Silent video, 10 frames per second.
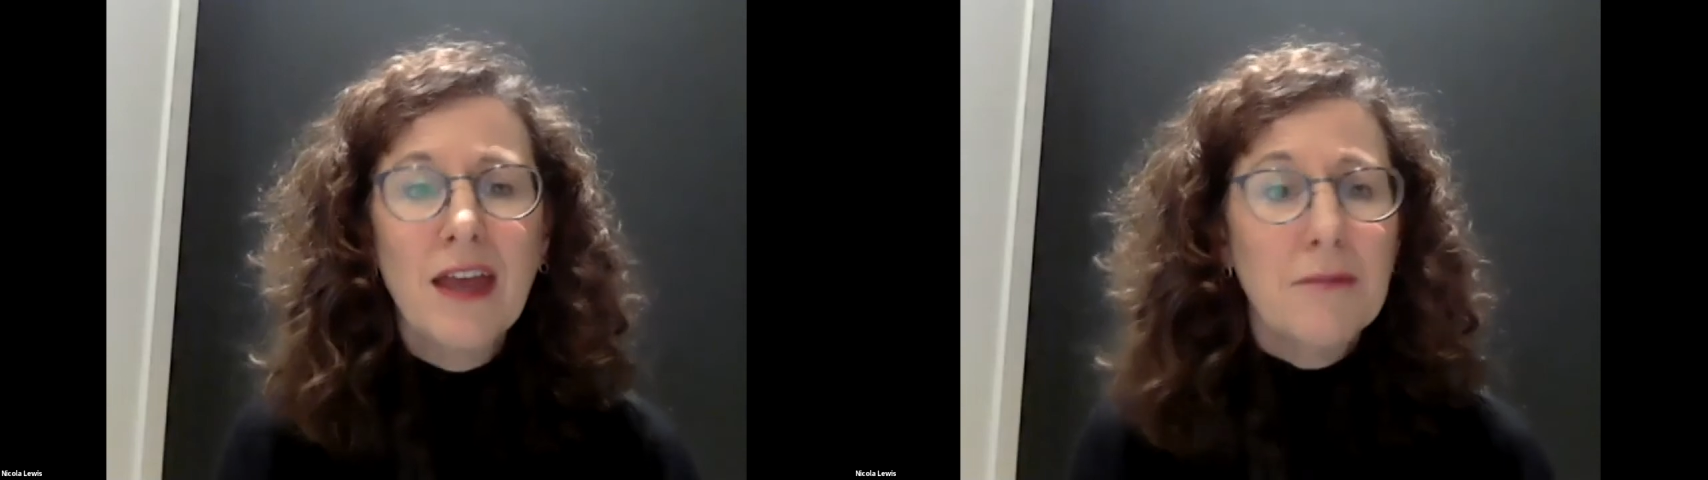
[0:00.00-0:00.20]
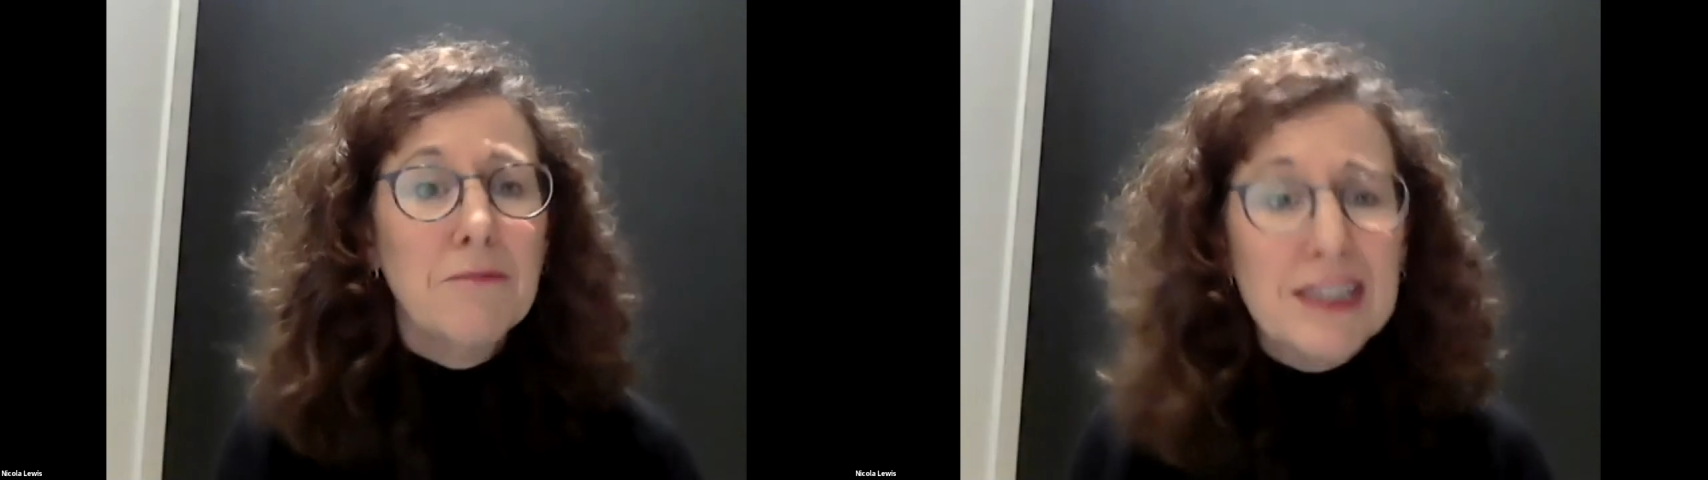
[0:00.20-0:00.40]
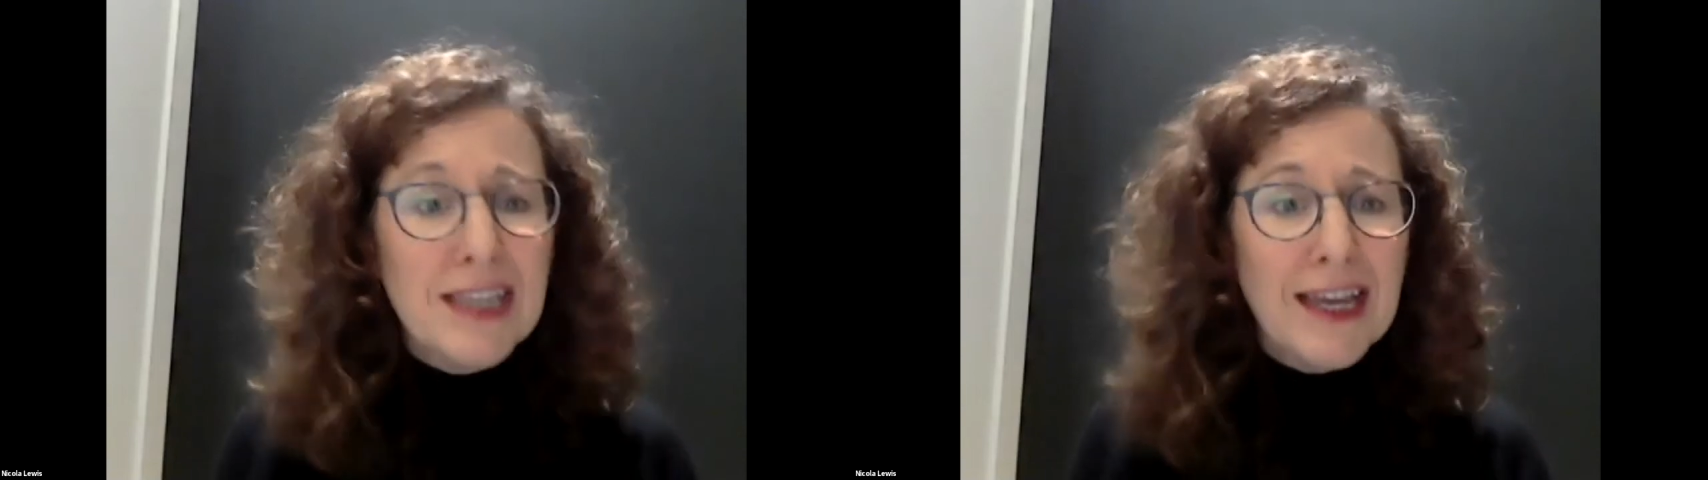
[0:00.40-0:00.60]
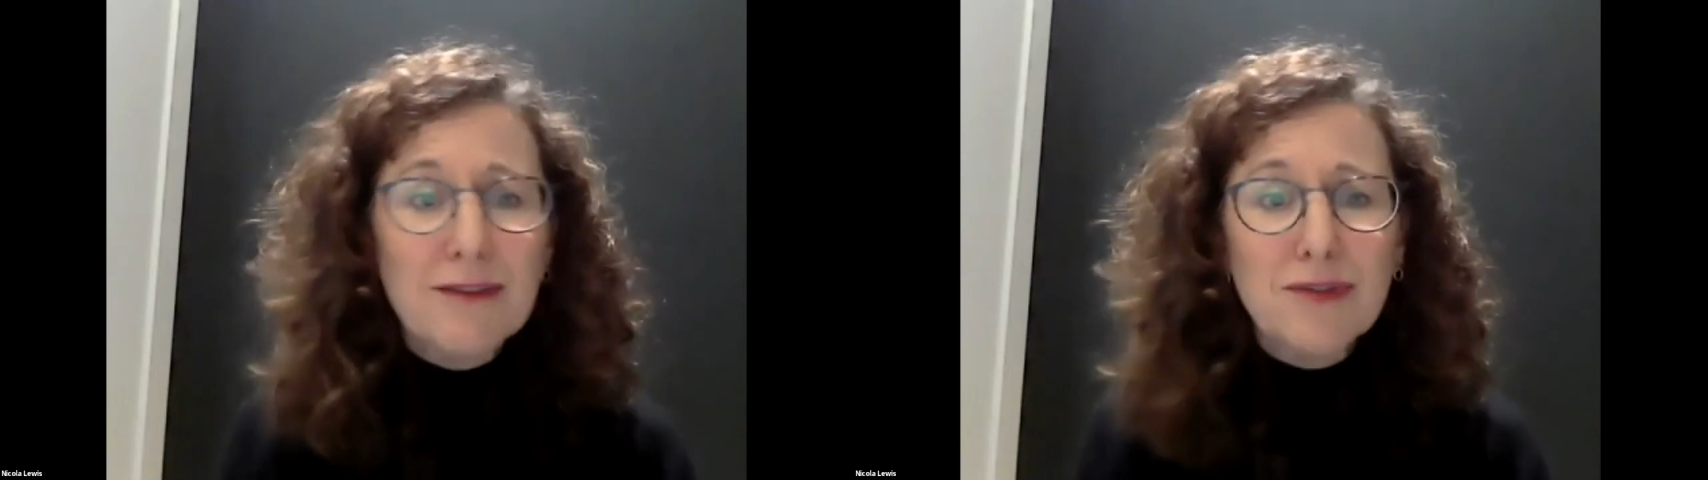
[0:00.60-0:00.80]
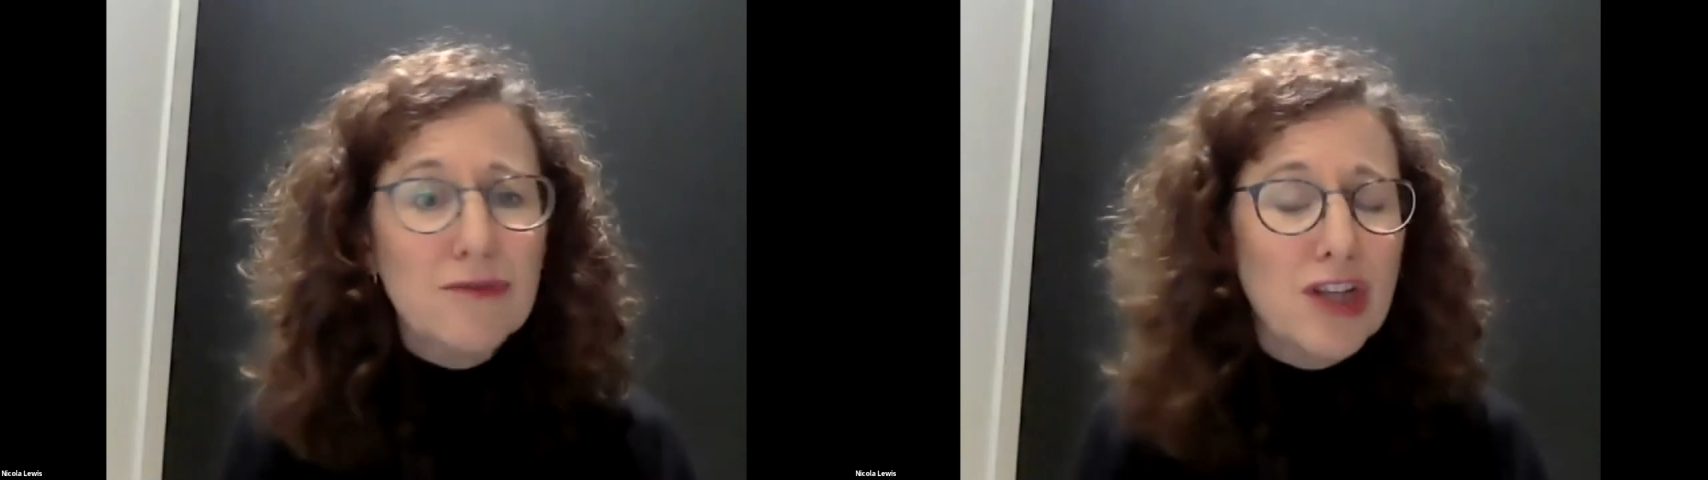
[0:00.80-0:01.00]
missing
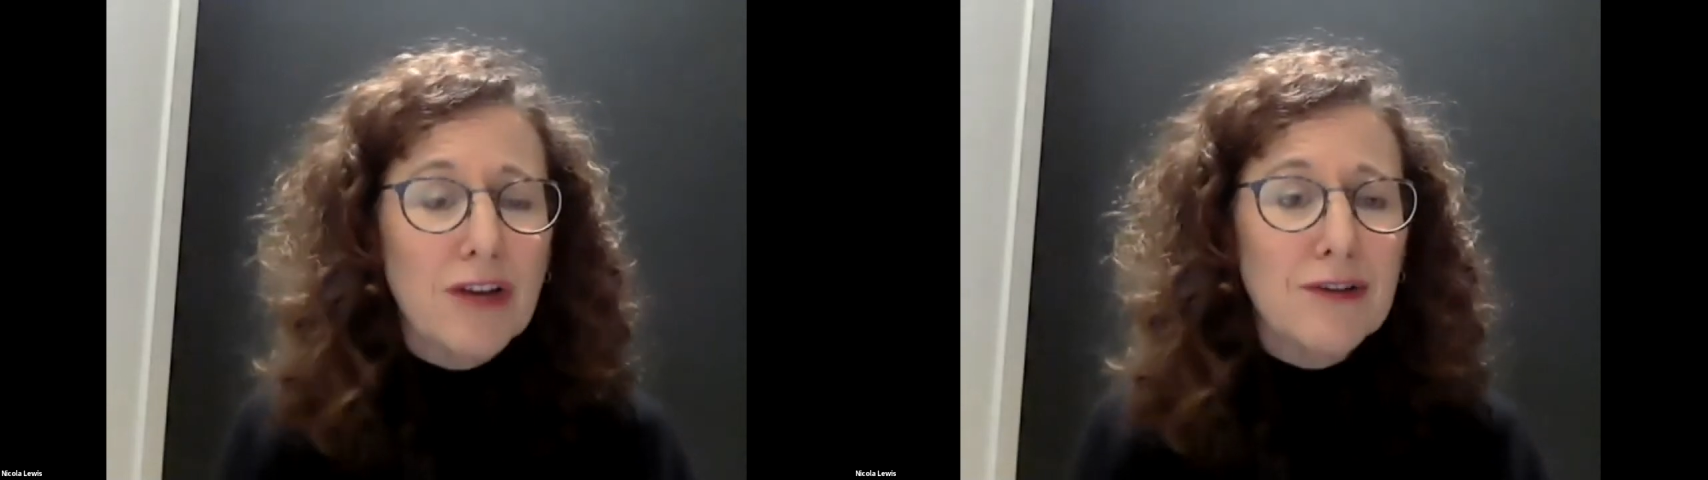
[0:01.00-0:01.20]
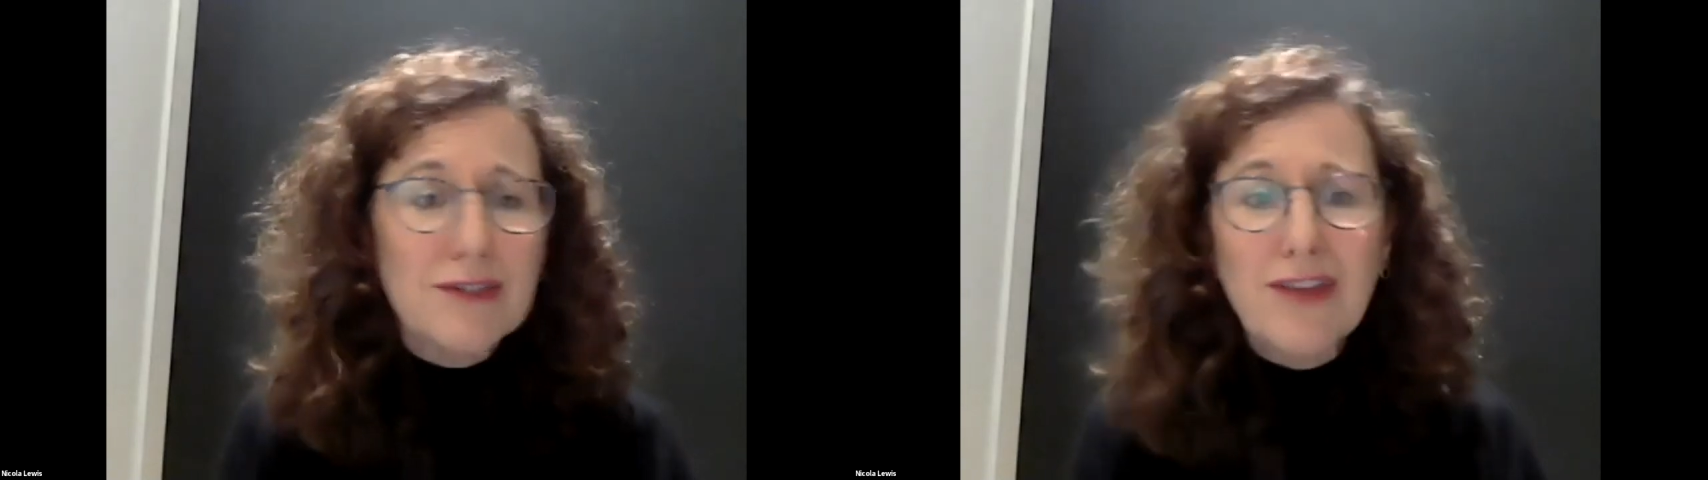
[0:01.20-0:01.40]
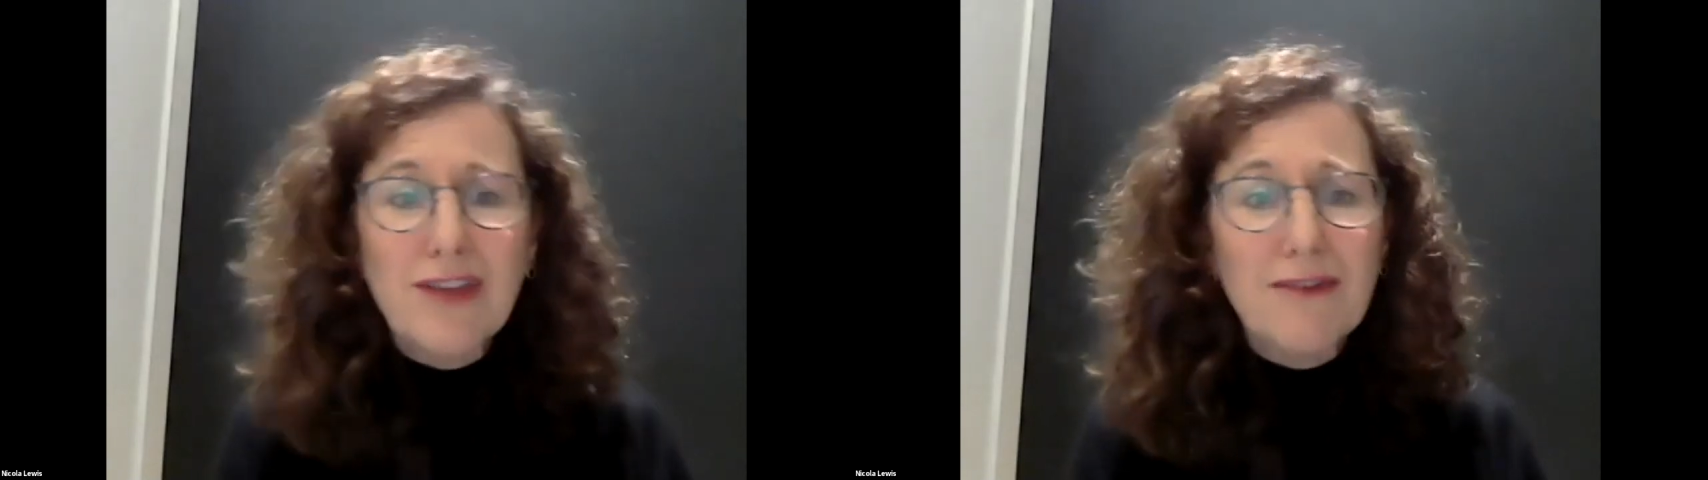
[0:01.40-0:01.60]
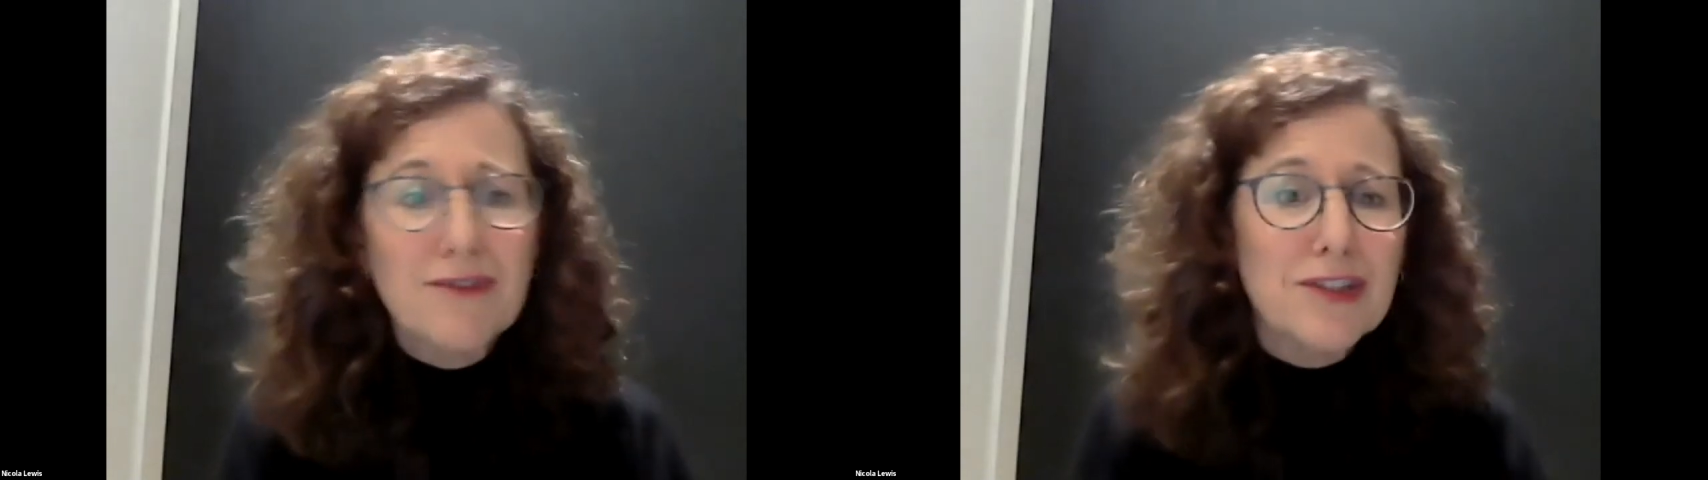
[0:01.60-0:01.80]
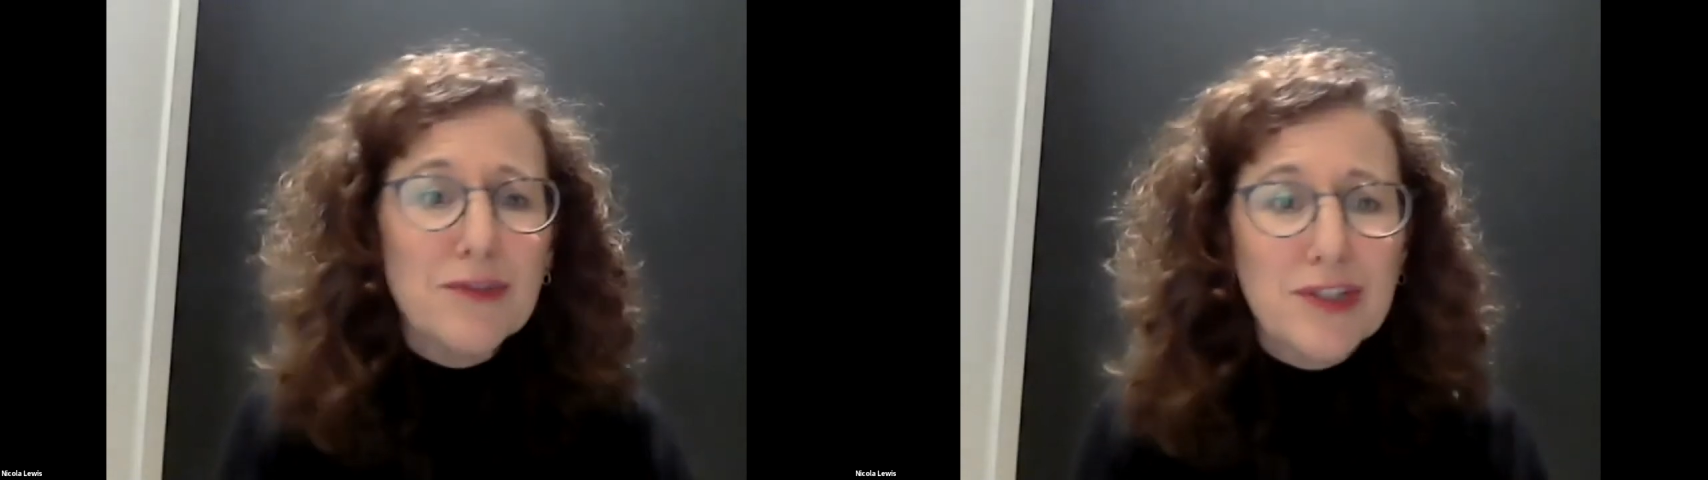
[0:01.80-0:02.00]
out on chunks of the
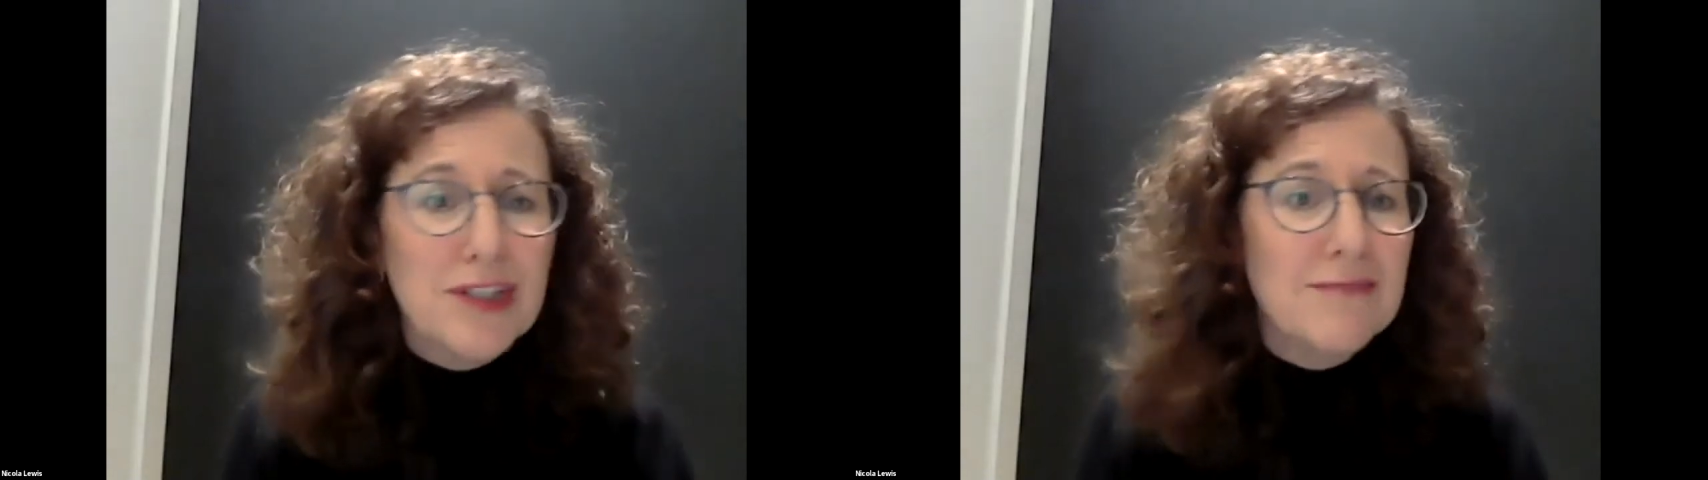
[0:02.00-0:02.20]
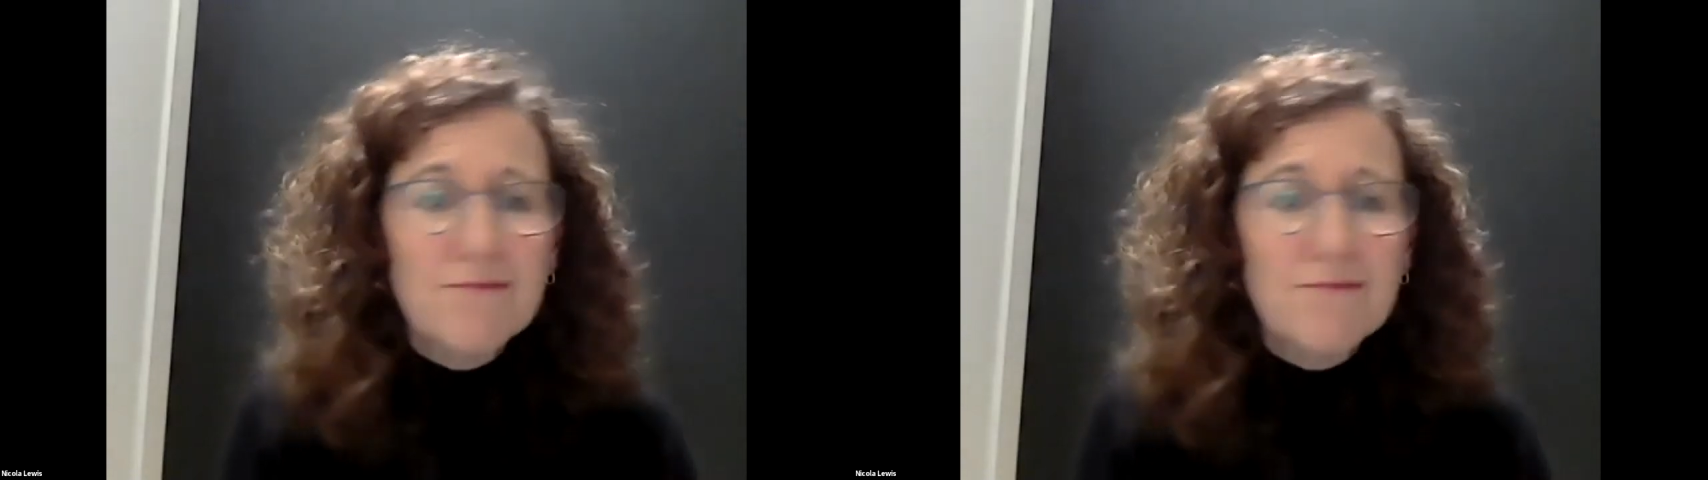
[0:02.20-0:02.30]
evidence which is